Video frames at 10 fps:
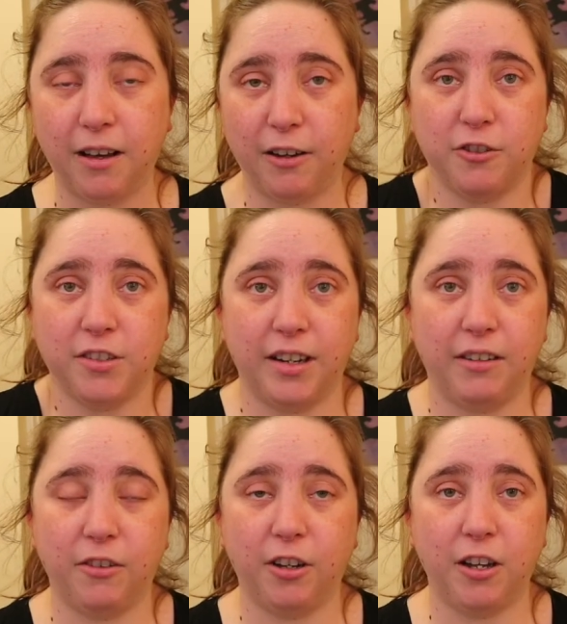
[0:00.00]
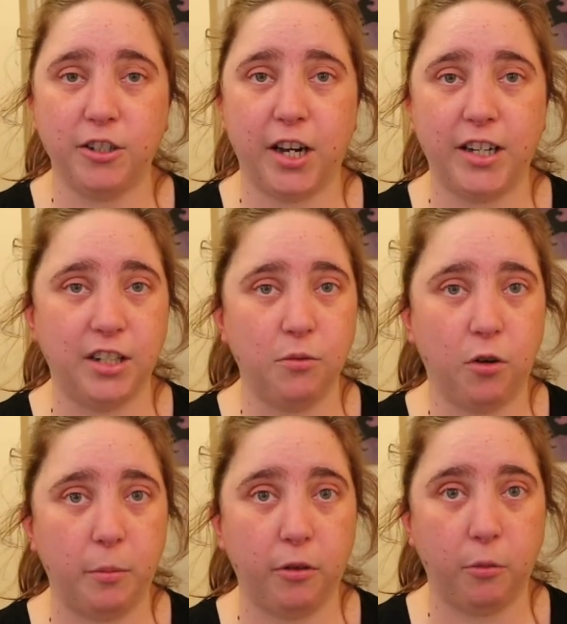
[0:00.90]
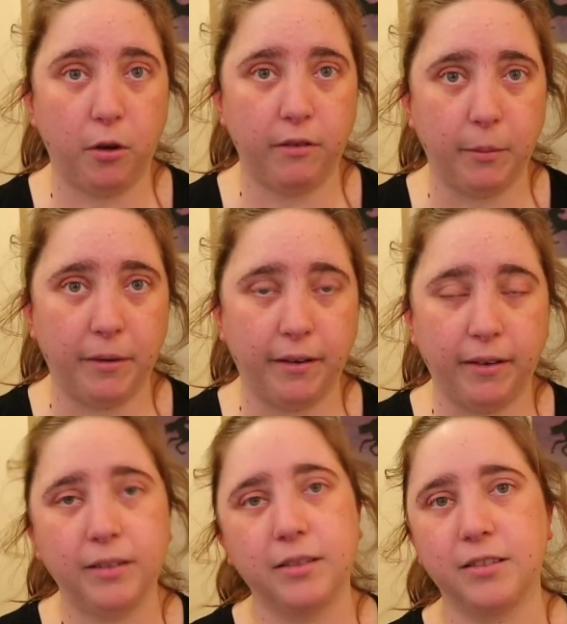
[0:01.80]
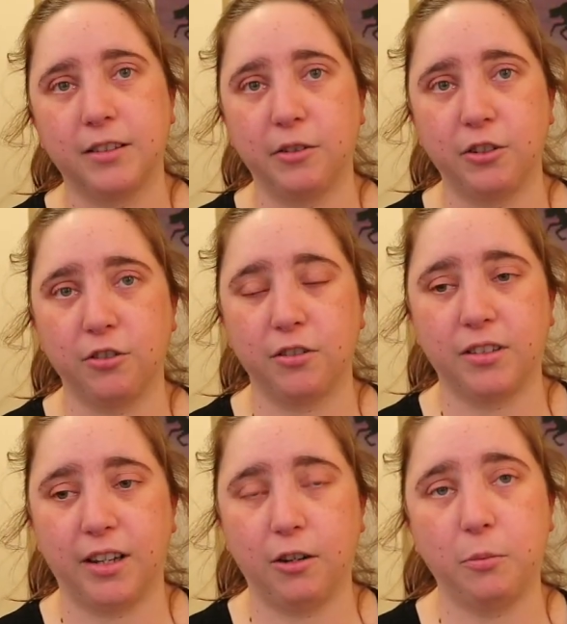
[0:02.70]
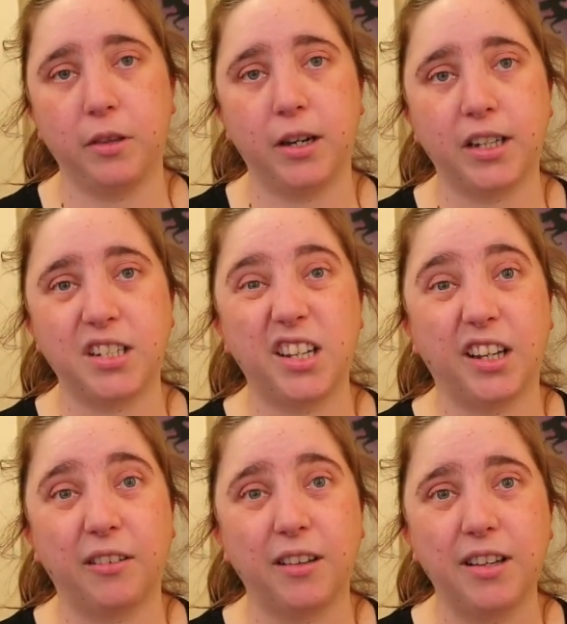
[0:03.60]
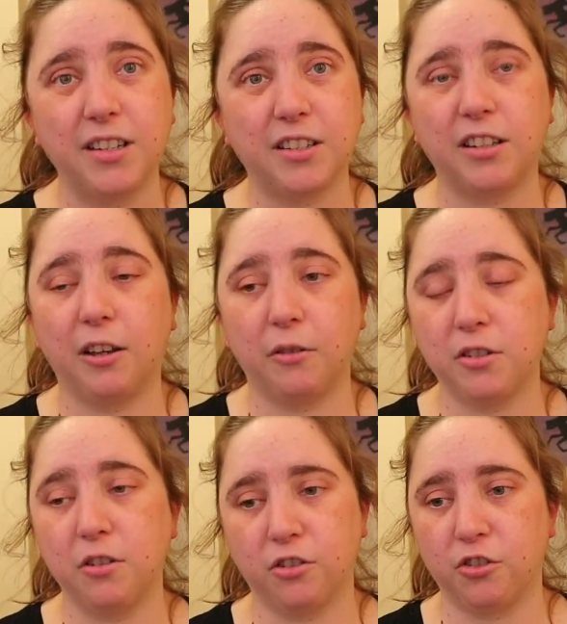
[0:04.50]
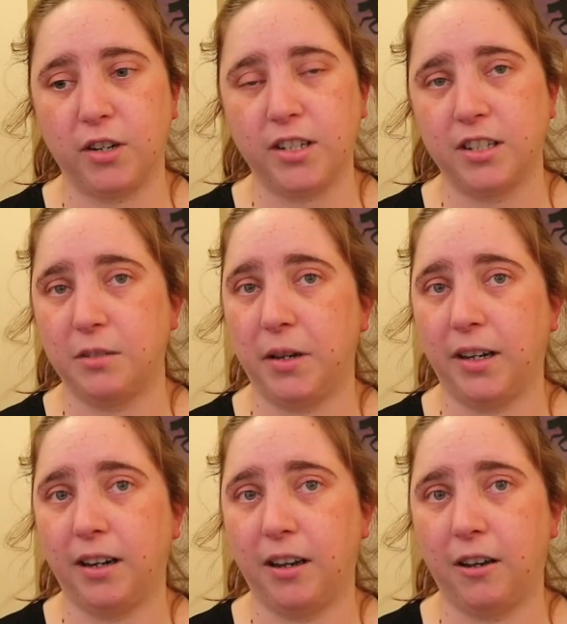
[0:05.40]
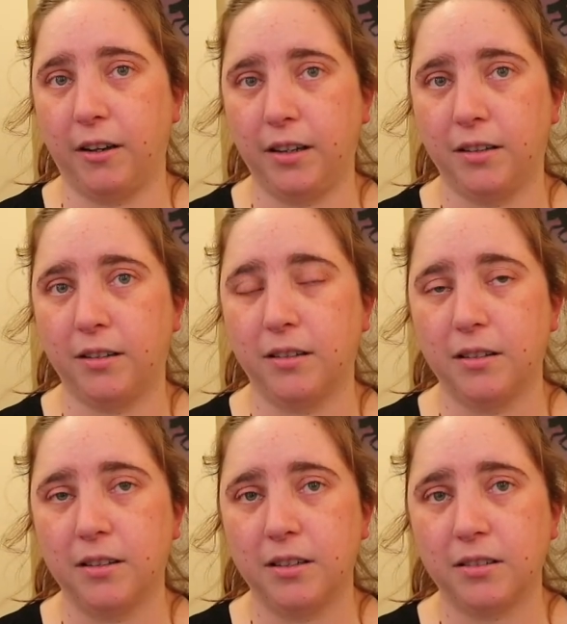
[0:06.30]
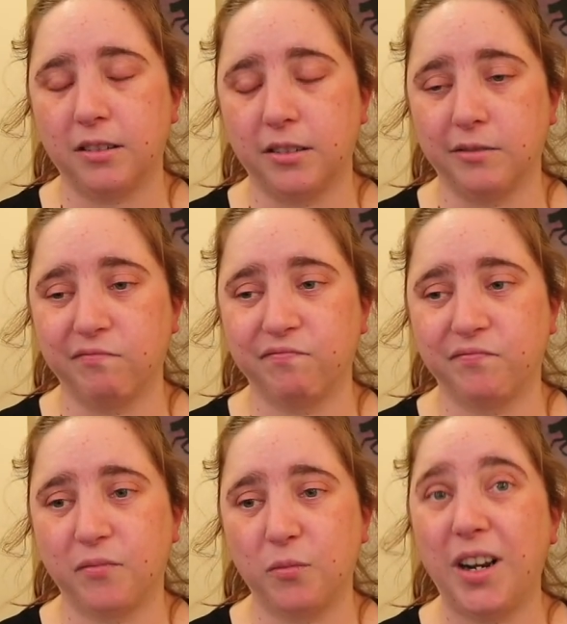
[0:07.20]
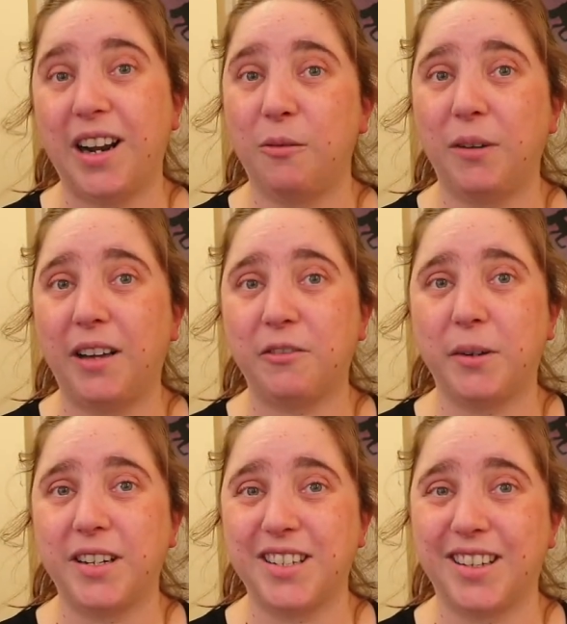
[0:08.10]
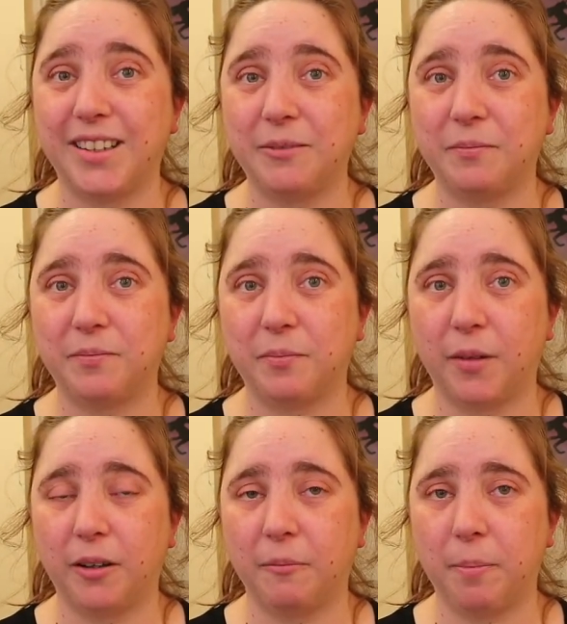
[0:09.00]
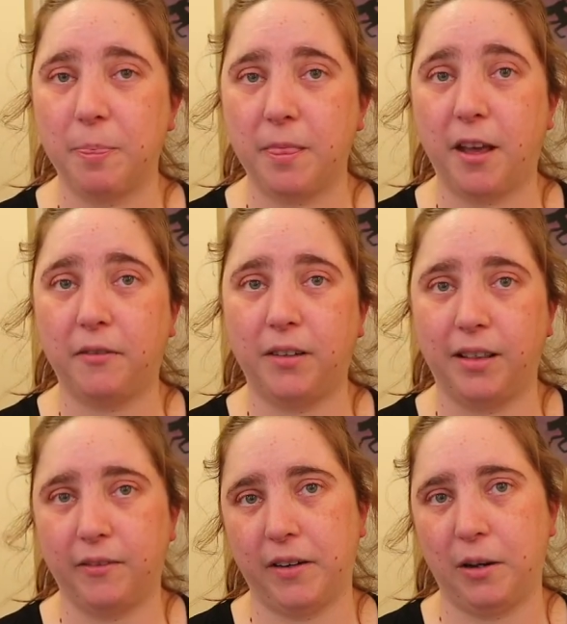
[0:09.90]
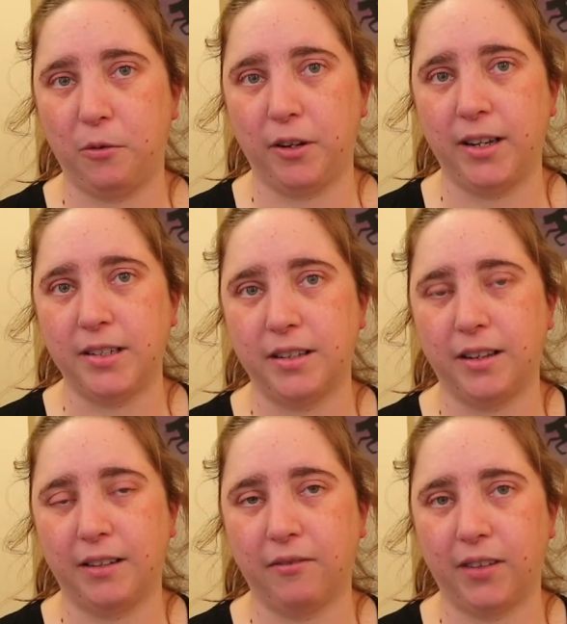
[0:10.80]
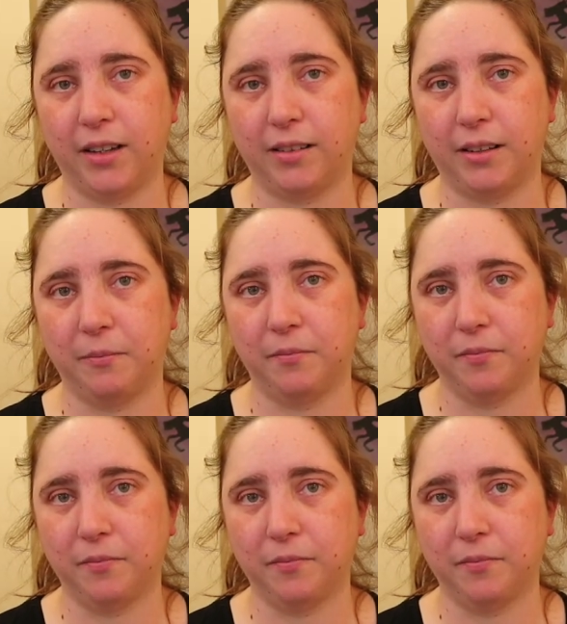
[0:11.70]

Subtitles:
I just say if you can't change it, why bother worrying about it? So I just get on with the next thing. So it's not stress that's making it high. So well, we'll have to wait and see. But hopefully they'll find out what it is and they can fix it.